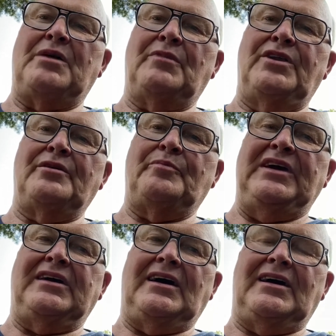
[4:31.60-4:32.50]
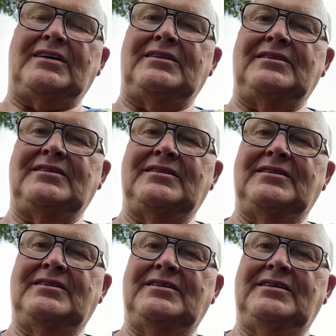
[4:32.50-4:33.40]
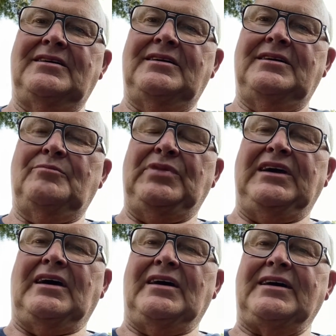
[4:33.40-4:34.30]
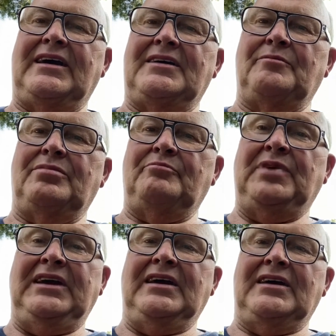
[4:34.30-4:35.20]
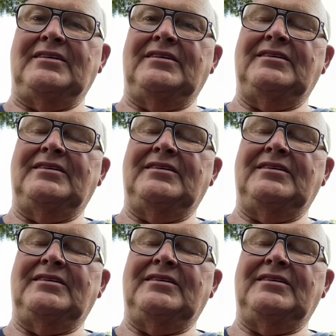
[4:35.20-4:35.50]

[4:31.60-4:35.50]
mother, Peacock, Peacock Hen, Peahen,